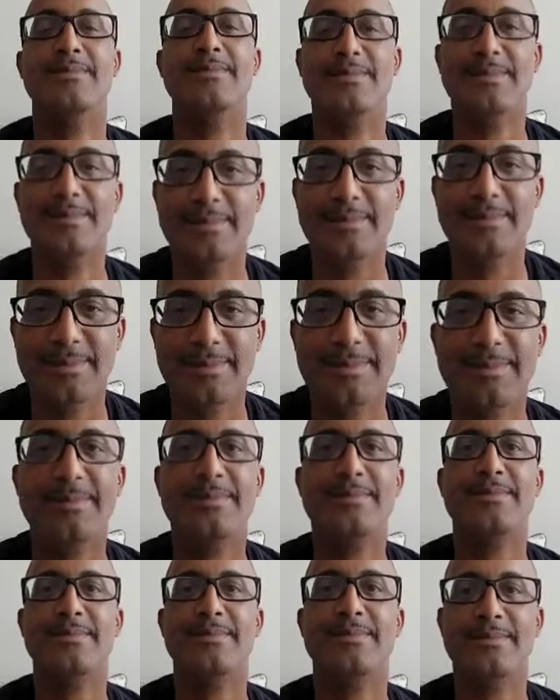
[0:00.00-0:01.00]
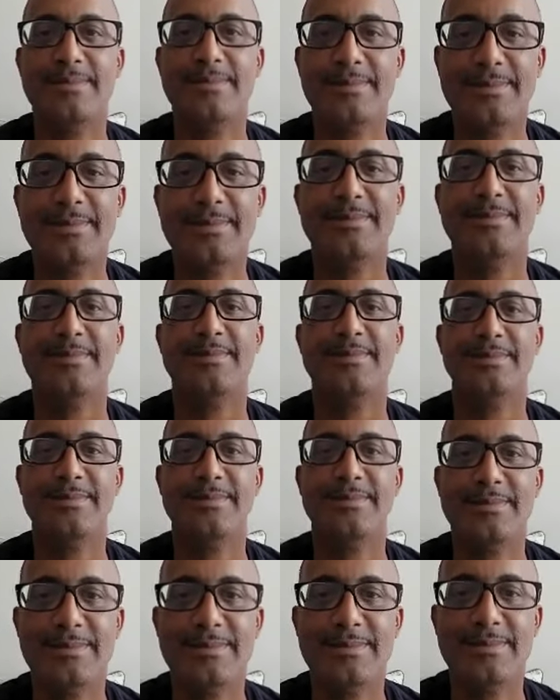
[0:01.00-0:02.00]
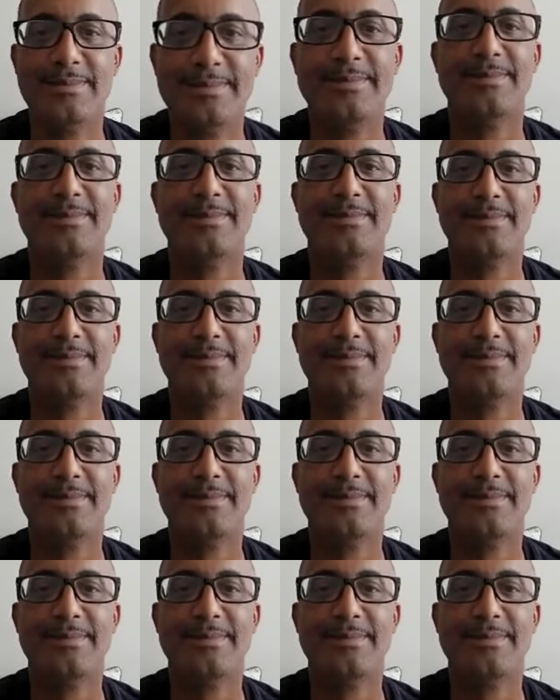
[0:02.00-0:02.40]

We'd had 22 losing seasons in a